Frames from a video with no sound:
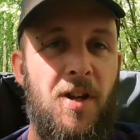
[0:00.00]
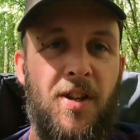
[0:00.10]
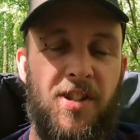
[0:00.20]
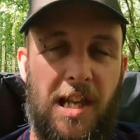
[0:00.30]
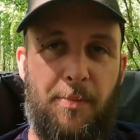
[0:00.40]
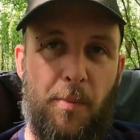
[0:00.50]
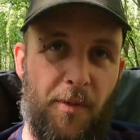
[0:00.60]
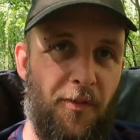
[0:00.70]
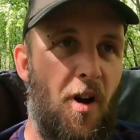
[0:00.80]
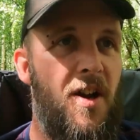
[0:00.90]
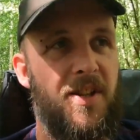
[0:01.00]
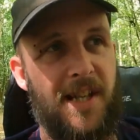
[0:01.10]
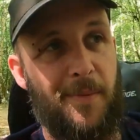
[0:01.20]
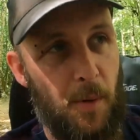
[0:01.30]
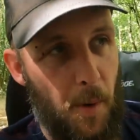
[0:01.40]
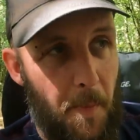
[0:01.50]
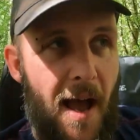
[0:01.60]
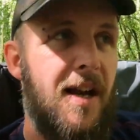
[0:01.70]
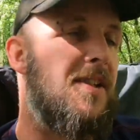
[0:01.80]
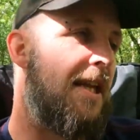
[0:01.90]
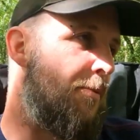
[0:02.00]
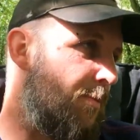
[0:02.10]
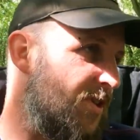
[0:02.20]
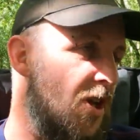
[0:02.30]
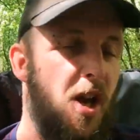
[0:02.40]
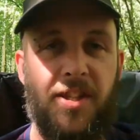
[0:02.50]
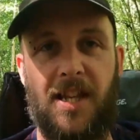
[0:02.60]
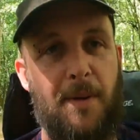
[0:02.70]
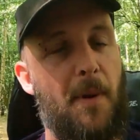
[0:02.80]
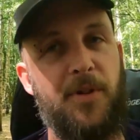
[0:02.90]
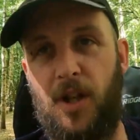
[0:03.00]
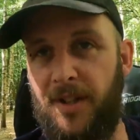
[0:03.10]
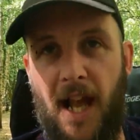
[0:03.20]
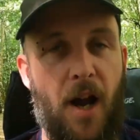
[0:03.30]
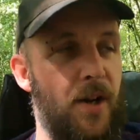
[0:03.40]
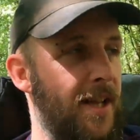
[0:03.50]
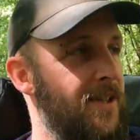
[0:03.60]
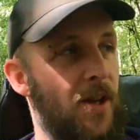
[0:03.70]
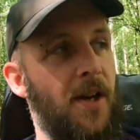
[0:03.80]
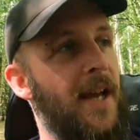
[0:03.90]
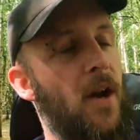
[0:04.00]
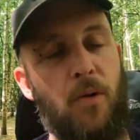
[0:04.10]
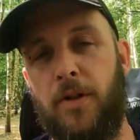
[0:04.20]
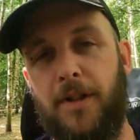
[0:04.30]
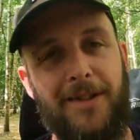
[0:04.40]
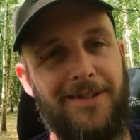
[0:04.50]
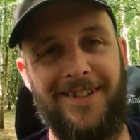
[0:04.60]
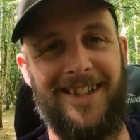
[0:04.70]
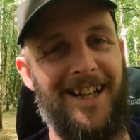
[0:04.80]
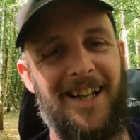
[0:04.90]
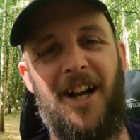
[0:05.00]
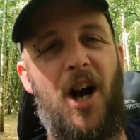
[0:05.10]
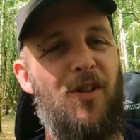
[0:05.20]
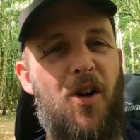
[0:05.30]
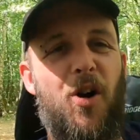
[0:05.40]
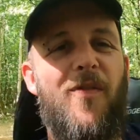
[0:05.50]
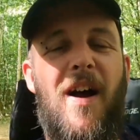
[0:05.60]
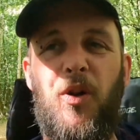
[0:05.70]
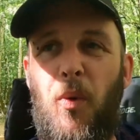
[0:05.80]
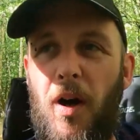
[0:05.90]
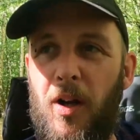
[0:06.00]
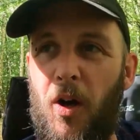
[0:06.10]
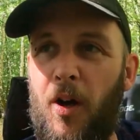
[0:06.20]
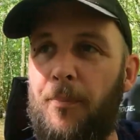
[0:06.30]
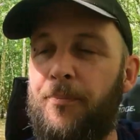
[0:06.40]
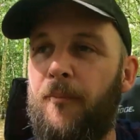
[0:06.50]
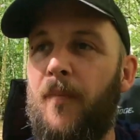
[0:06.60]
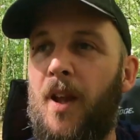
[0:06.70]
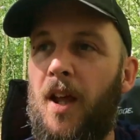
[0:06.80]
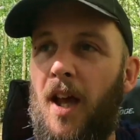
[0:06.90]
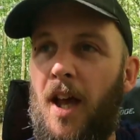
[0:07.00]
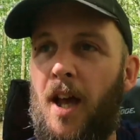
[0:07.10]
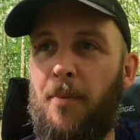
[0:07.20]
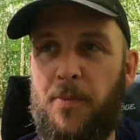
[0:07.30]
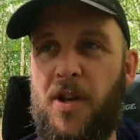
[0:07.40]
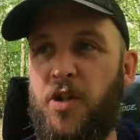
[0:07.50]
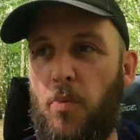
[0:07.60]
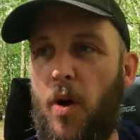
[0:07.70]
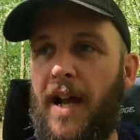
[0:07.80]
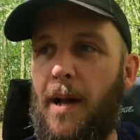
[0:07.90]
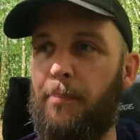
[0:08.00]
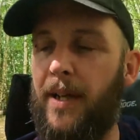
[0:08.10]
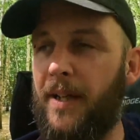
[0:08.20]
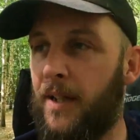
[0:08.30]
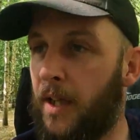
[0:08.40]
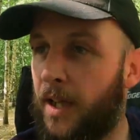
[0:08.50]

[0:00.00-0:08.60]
sleep on my front, I sleep on my back, I sleep on my side, I sleep upside down, inside out. I roll around quite a lot, especially while camping.